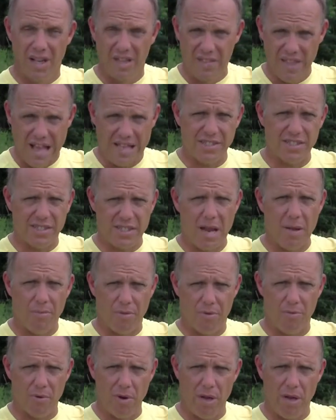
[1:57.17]
That's step
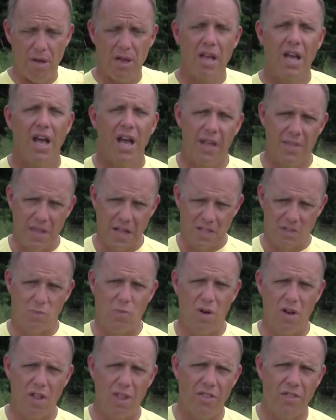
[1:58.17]
3, and that's
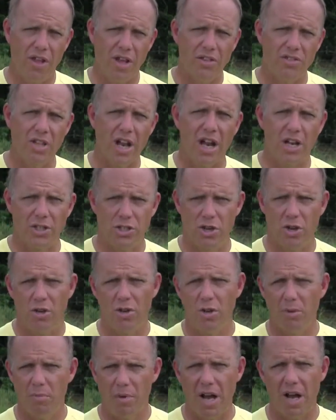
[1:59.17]
one of the things that I show
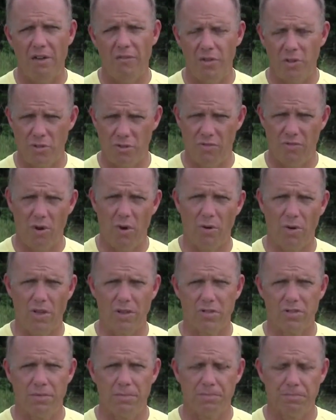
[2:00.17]
you in biovisual
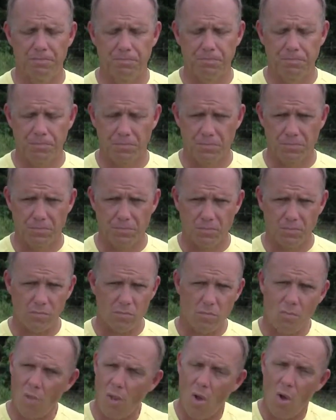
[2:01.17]
focus.
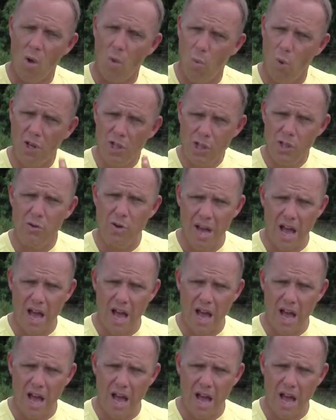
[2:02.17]
Once you